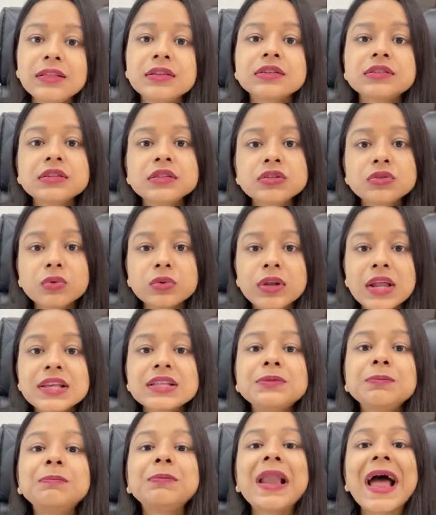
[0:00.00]
This is known
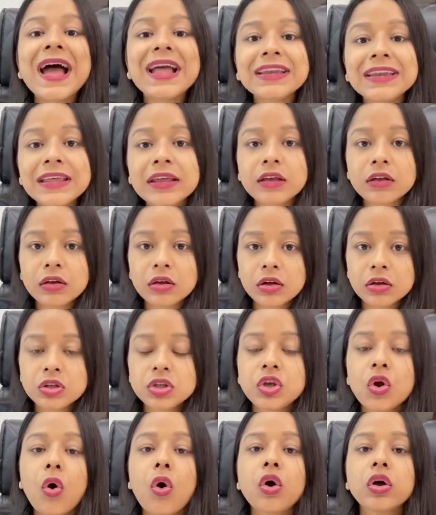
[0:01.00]
as planning
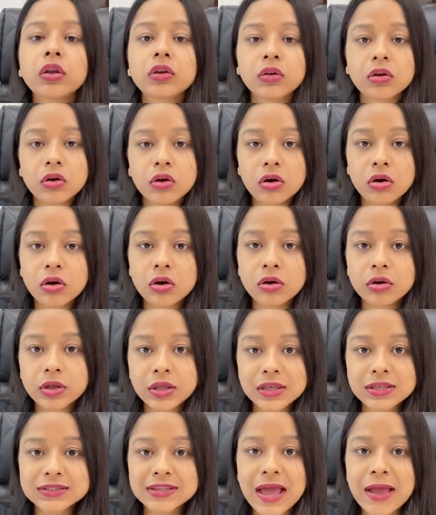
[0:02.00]
your uh,
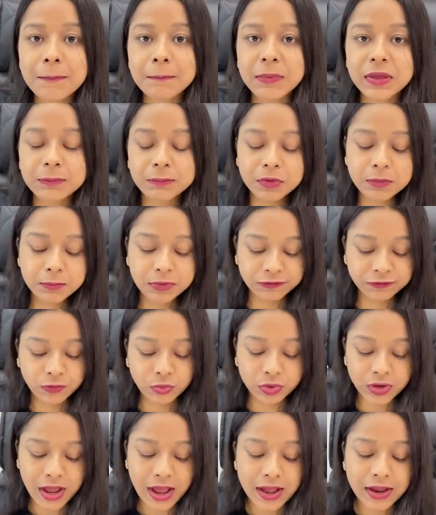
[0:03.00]
exam paper
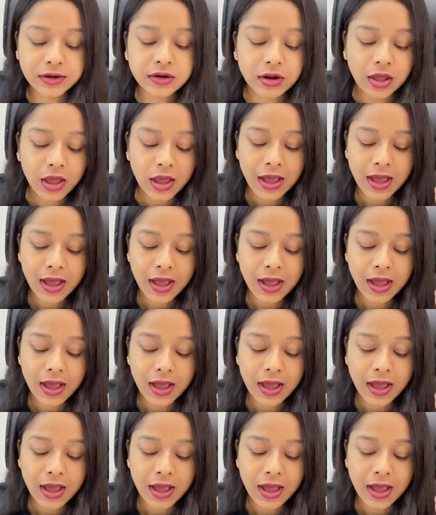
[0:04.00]
beforehand,